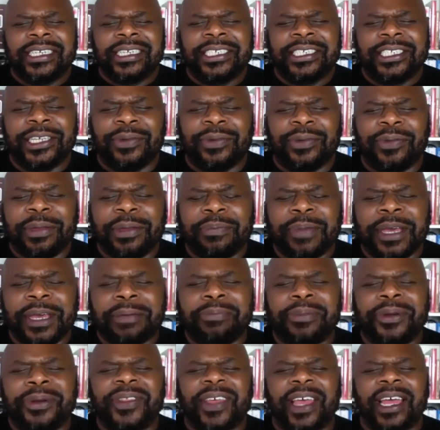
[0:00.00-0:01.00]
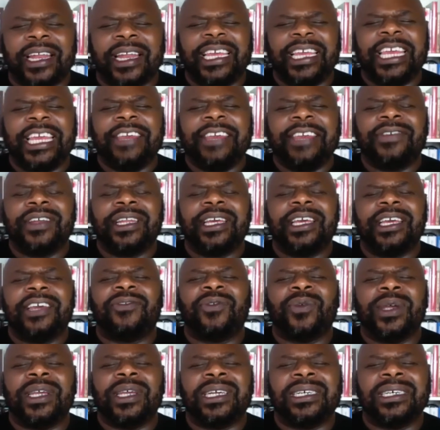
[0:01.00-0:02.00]
to remember that even if
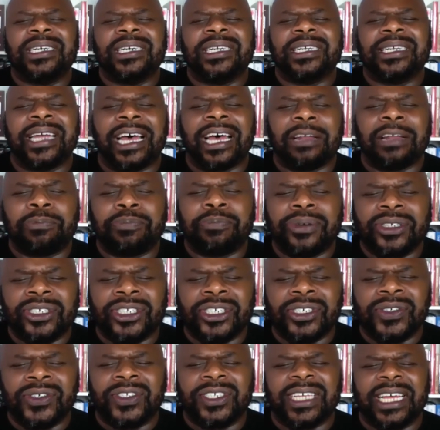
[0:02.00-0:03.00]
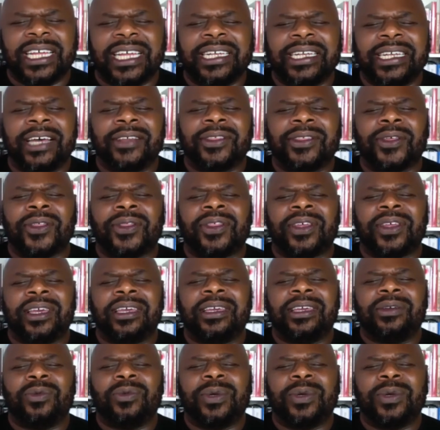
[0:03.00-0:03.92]
we could not produce another thing,